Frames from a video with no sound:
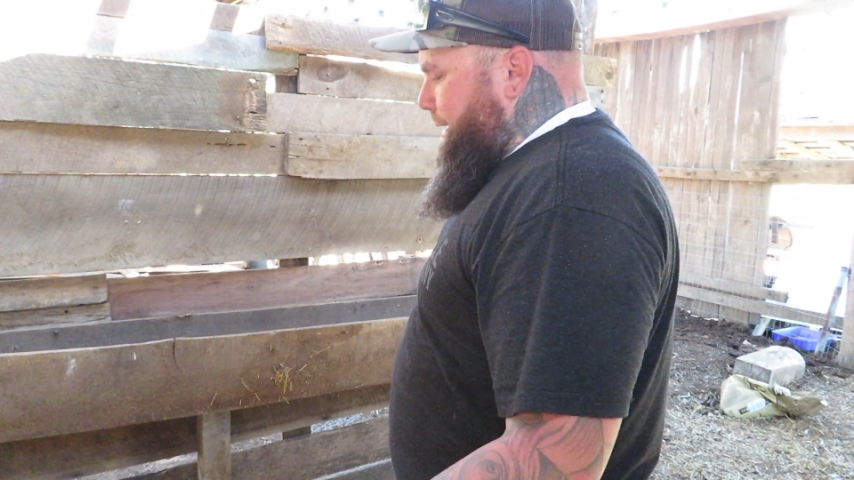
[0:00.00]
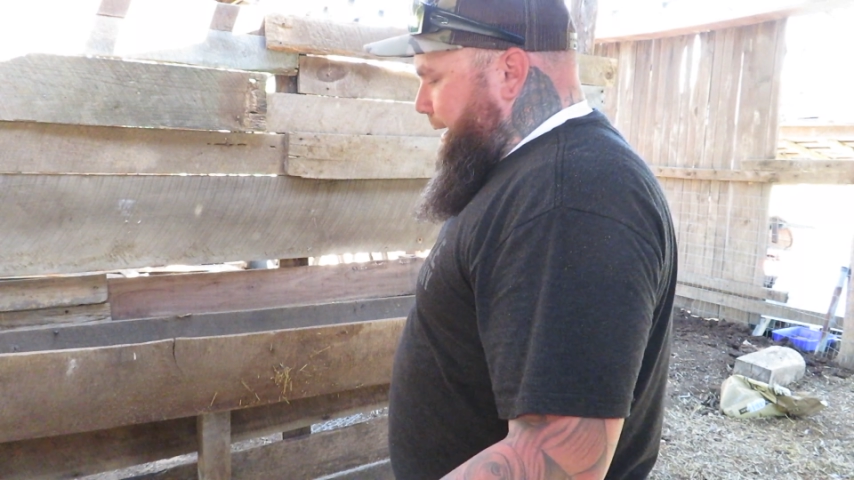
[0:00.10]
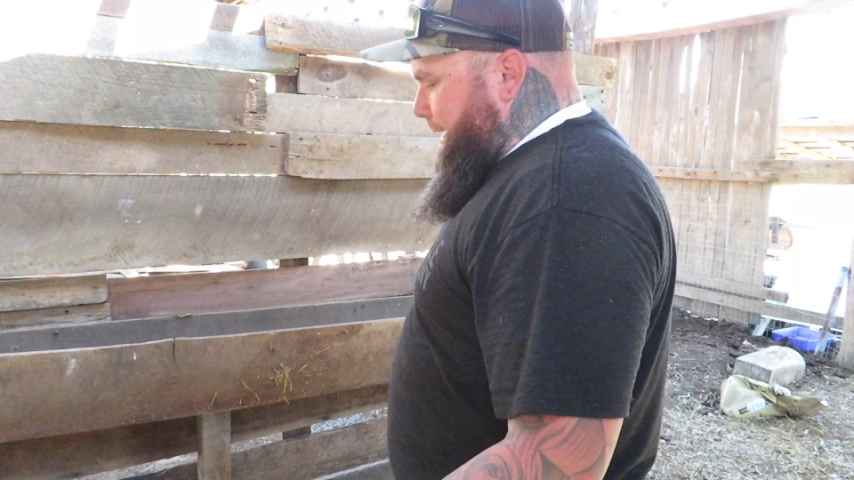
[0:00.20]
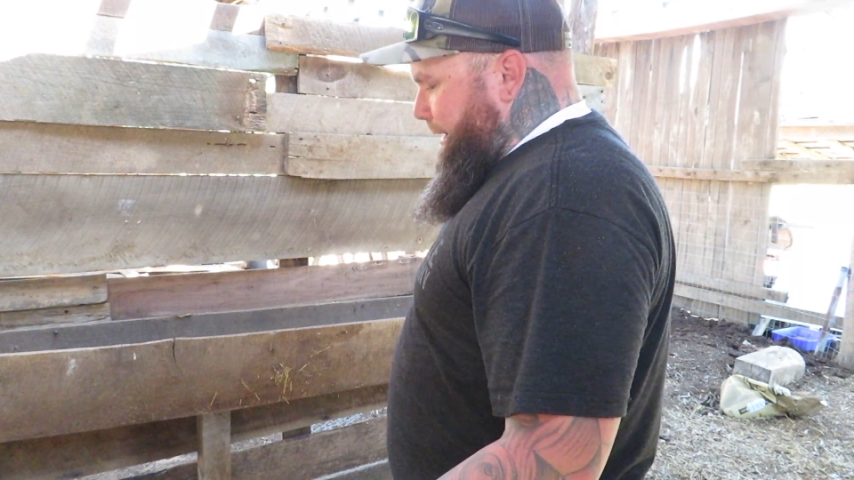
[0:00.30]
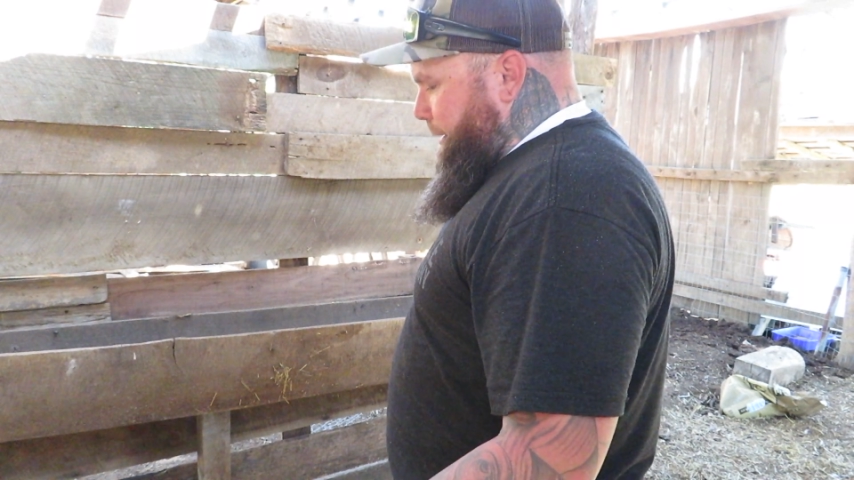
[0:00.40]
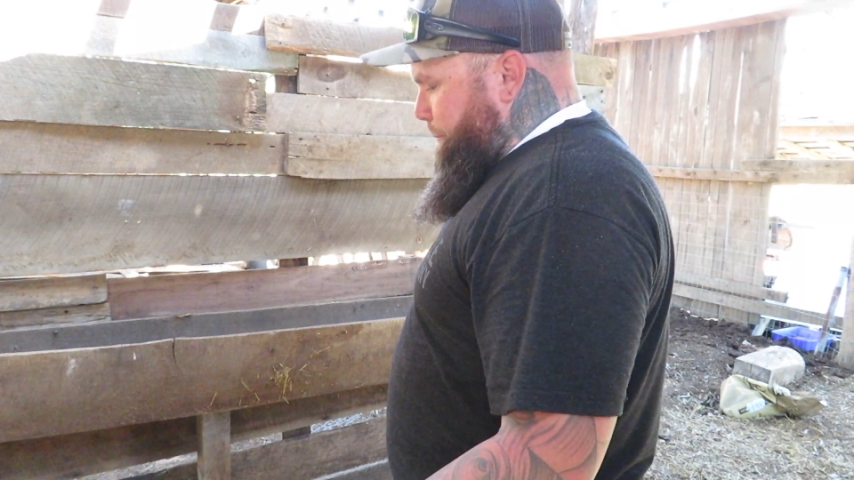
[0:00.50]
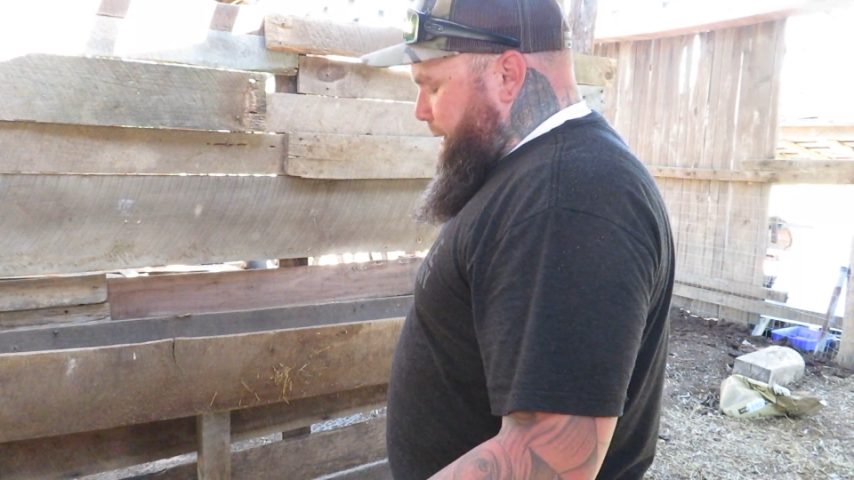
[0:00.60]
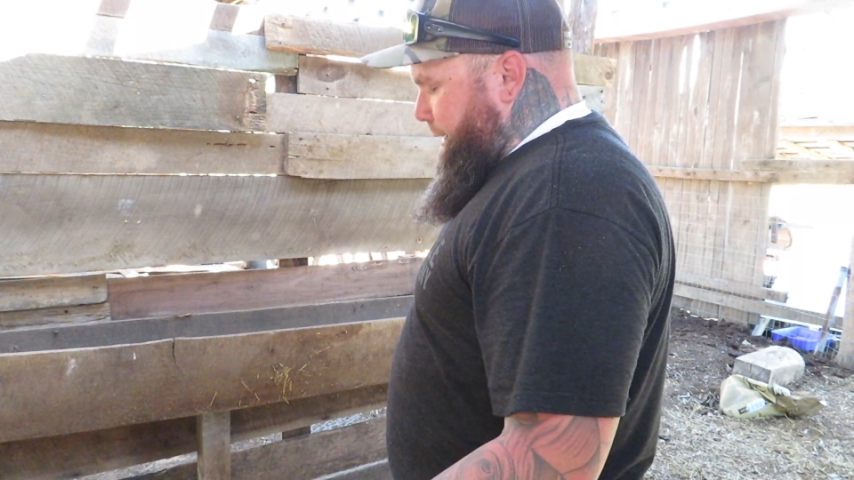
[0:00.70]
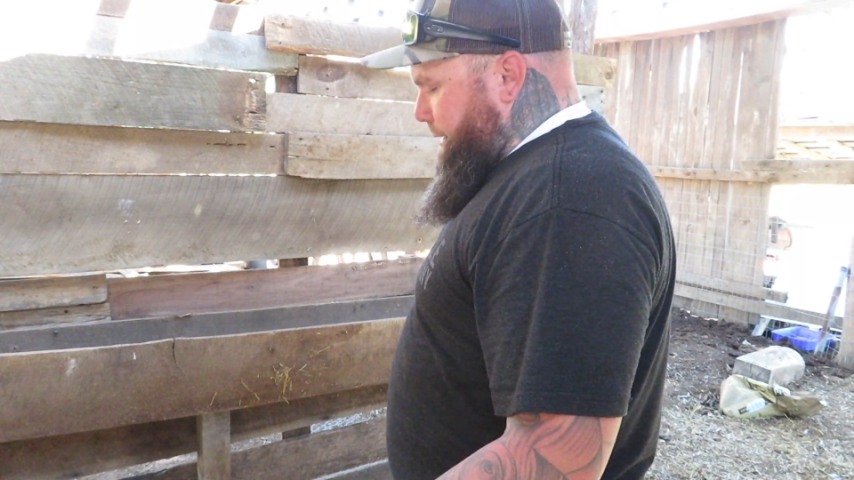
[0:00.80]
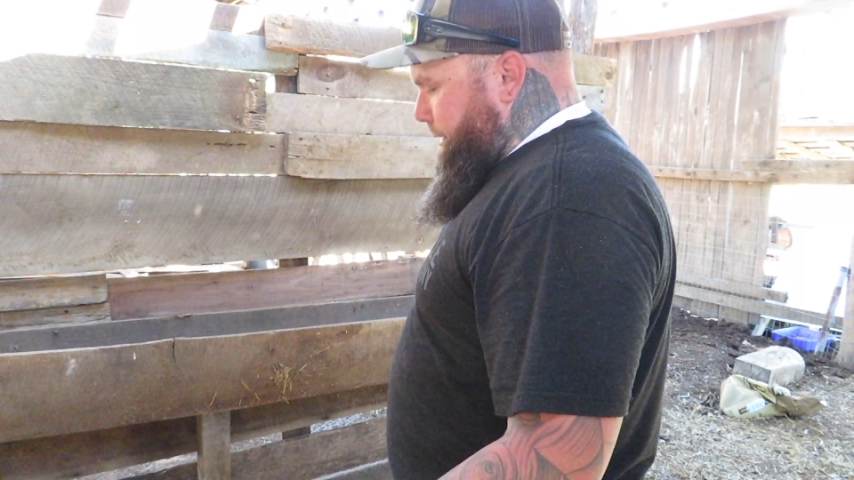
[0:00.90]
end up
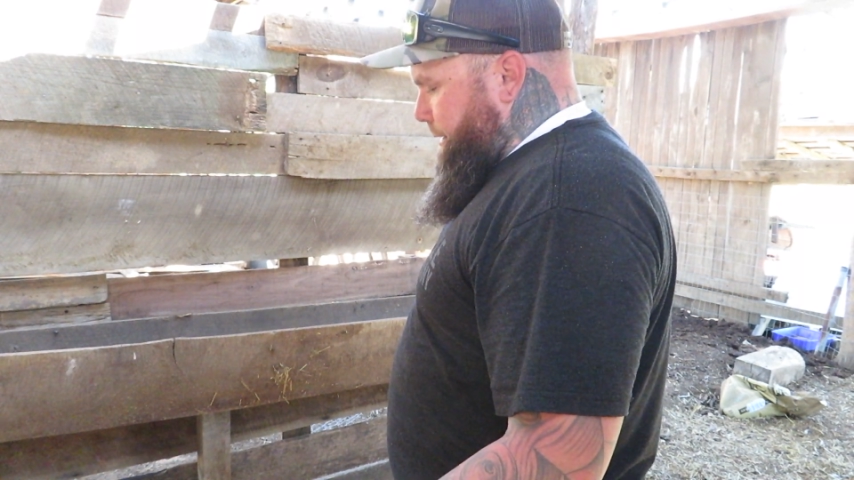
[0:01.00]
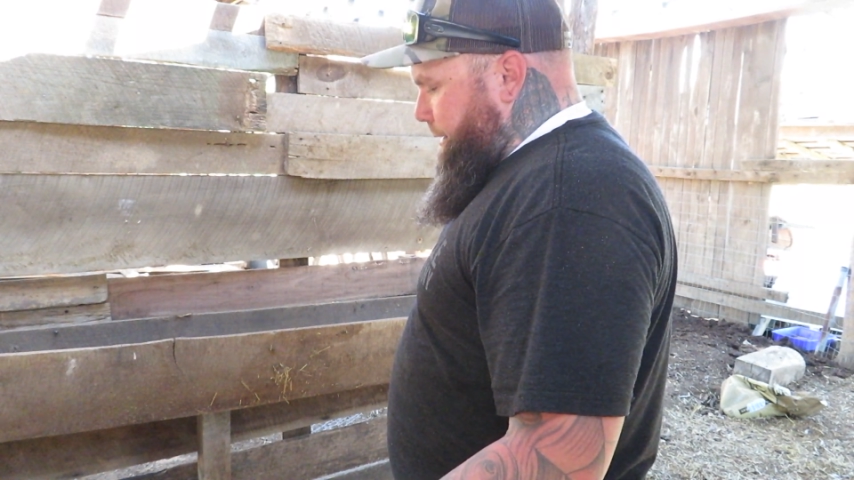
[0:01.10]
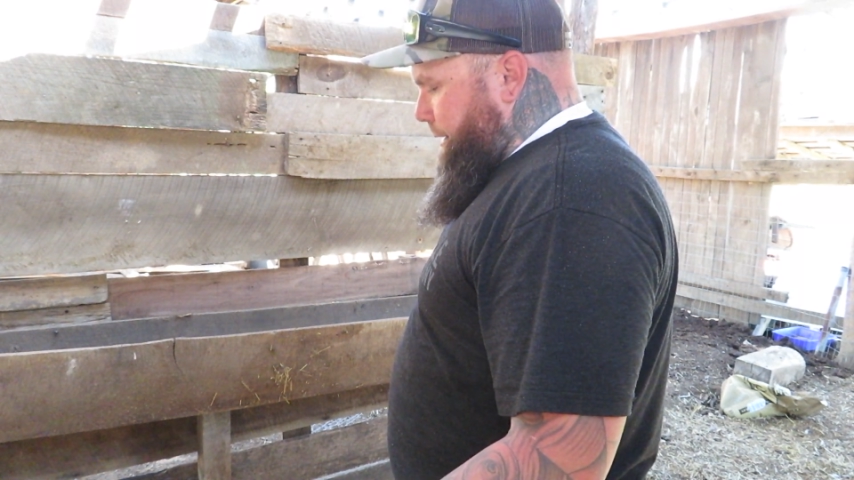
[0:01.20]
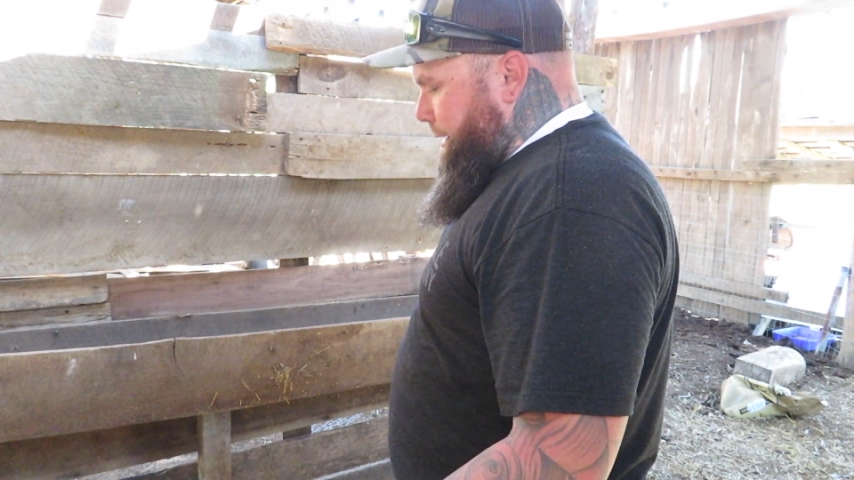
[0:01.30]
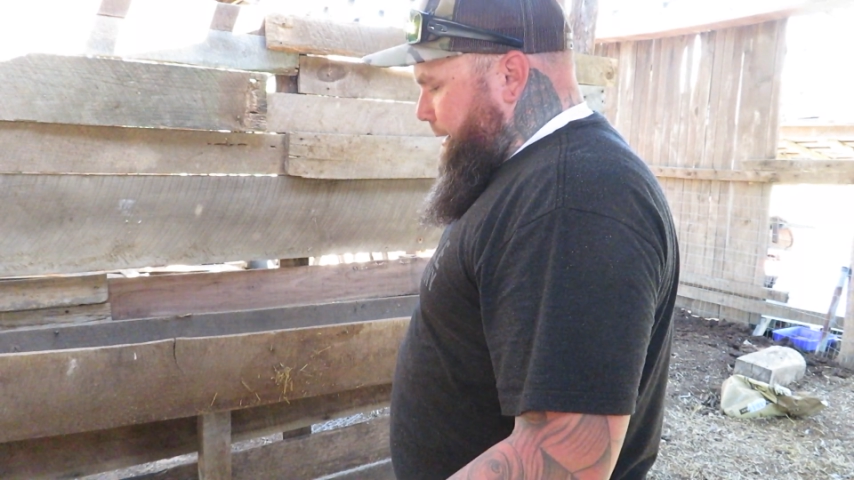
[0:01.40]
being